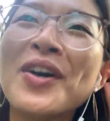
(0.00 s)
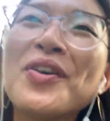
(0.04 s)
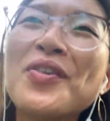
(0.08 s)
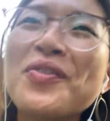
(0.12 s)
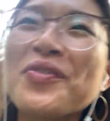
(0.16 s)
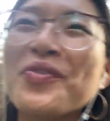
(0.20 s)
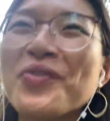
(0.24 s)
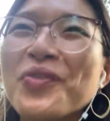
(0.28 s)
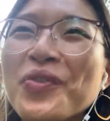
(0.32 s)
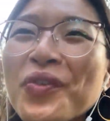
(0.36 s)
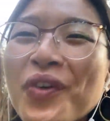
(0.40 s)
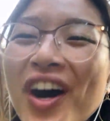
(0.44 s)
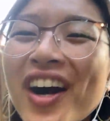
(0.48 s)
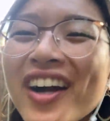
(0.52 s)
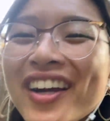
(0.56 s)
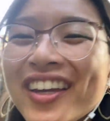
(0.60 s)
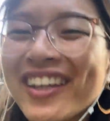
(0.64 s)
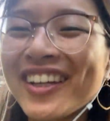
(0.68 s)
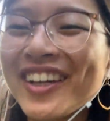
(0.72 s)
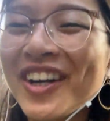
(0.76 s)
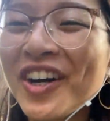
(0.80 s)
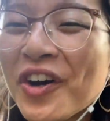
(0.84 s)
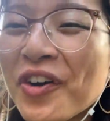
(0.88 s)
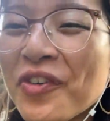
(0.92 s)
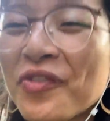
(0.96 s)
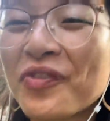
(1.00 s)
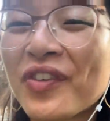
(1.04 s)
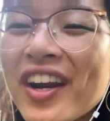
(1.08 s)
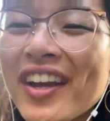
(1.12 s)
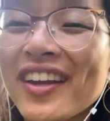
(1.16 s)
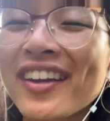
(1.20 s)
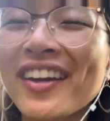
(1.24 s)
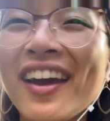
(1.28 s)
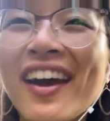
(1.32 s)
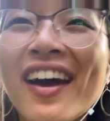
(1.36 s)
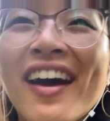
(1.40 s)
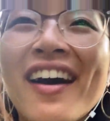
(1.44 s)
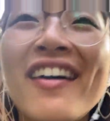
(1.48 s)
am walking home right
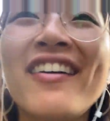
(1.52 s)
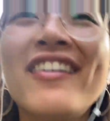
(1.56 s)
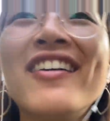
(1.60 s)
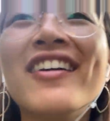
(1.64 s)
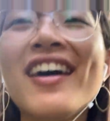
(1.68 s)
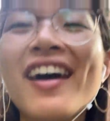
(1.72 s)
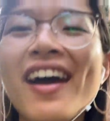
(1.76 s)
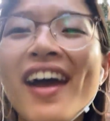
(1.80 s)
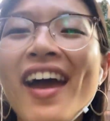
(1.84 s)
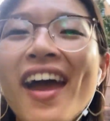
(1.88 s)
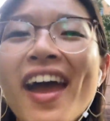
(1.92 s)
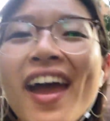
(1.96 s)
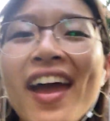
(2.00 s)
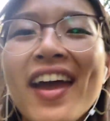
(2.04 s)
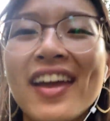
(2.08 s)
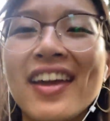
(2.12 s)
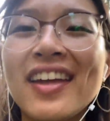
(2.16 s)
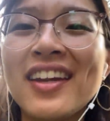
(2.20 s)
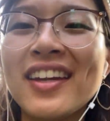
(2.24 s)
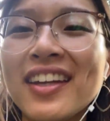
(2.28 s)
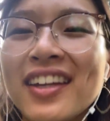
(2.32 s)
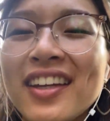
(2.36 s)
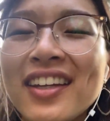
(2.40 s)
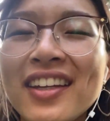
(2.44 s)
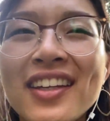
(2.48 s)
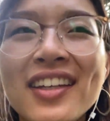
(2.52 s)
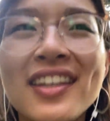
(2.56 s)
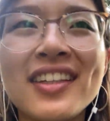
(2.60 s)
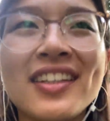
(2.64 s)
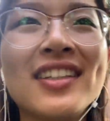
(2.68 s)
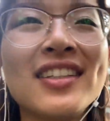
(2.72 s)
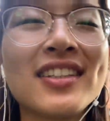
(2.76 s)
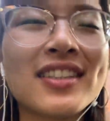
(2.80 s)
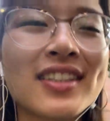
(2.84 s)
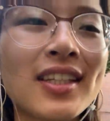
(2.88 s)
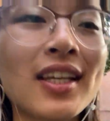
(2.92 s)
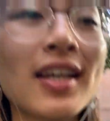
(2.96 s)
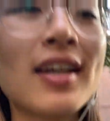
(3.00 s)
now. It
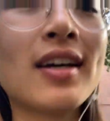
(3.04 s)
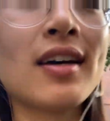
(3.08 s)
is